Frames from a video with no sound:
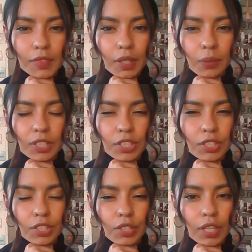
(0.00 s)
I want
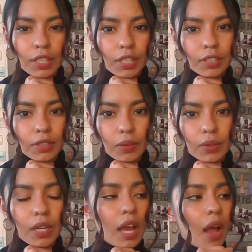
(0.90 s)
you to try it on your own.
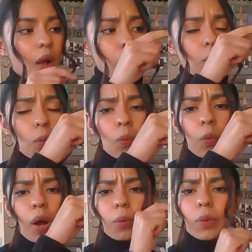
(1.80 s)
What